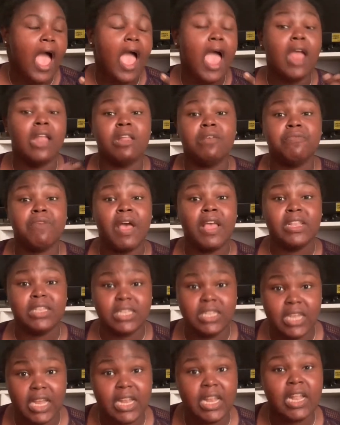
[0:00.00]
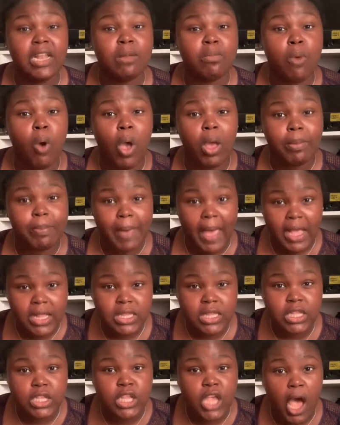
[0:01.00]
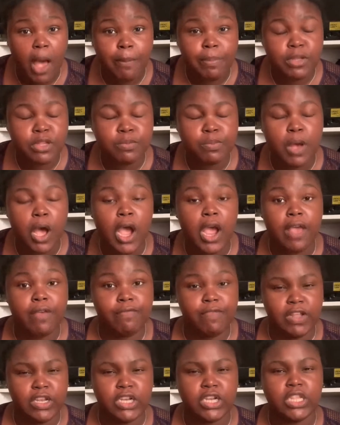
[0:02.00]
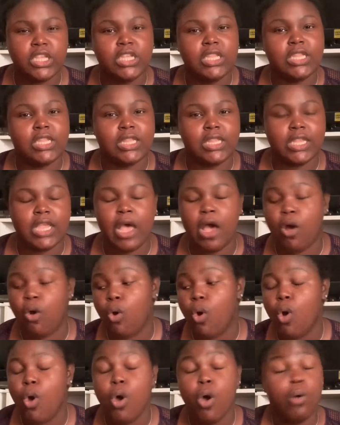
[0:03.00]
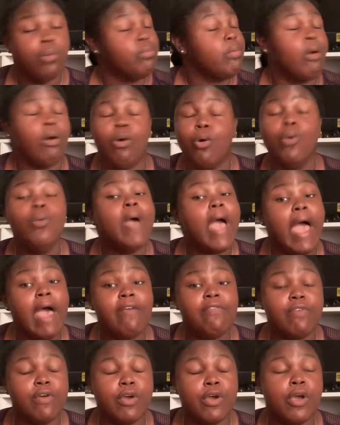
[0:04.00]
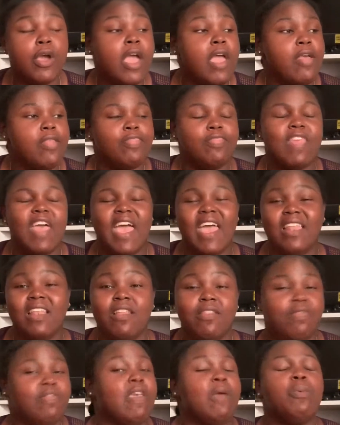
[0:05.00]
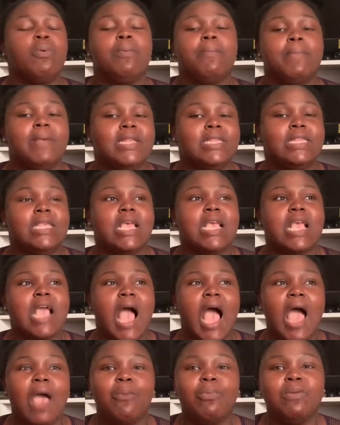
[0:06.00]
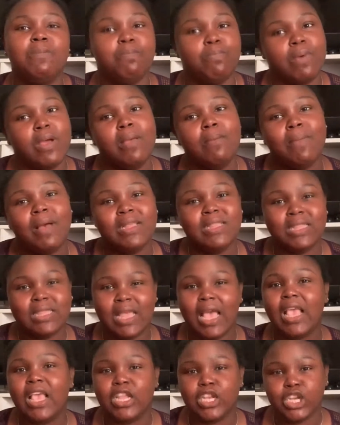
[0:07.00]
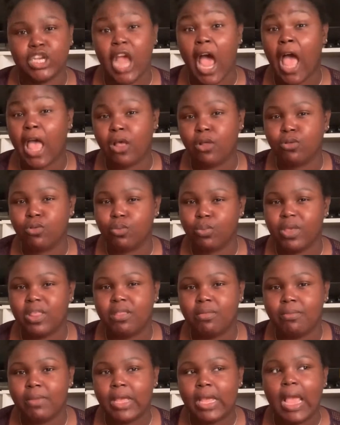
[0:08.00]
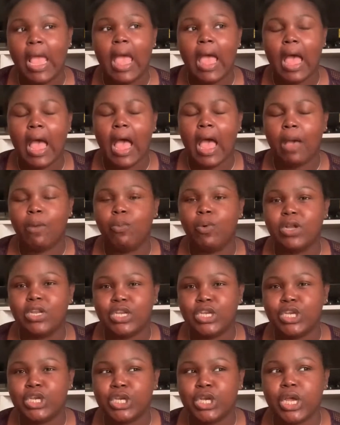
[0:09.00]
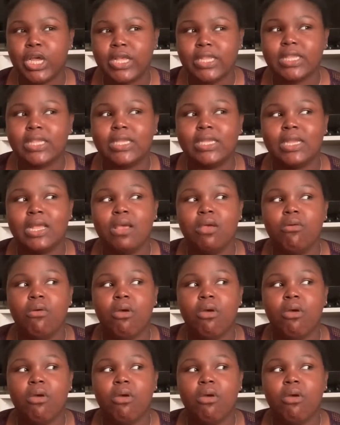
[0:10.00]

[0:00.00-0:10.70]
And if I did end up going back to the Tapas bar eventually to tell whoever that they were missing, I would bring my second child with me. I wouldn't just